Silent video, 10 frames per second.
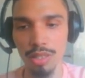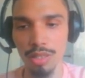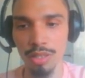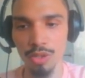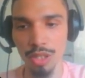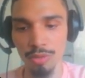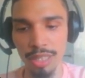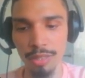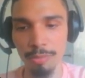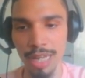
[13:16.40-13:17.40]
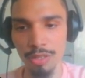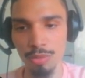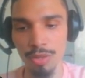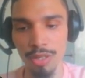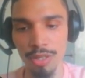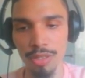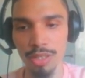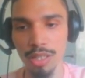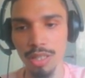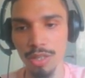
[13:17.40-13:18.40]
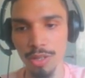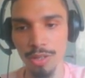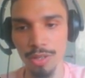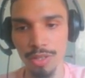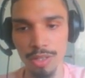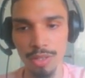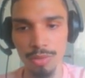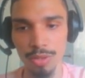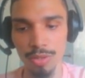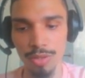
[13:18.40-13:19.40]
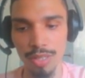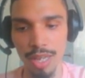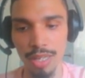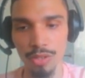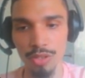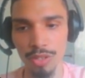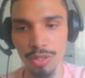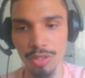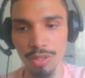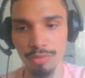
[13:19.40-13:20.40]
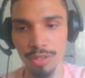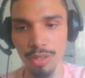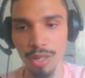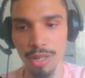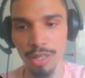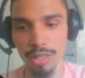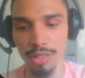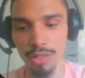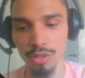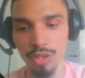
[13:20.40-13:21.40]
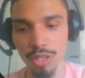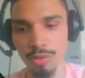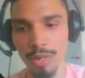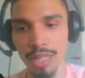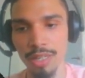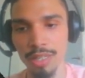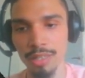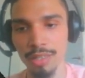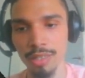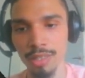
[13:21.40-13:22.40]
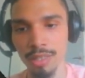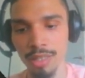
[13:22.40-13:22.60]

the generated password here. We should say just something like generated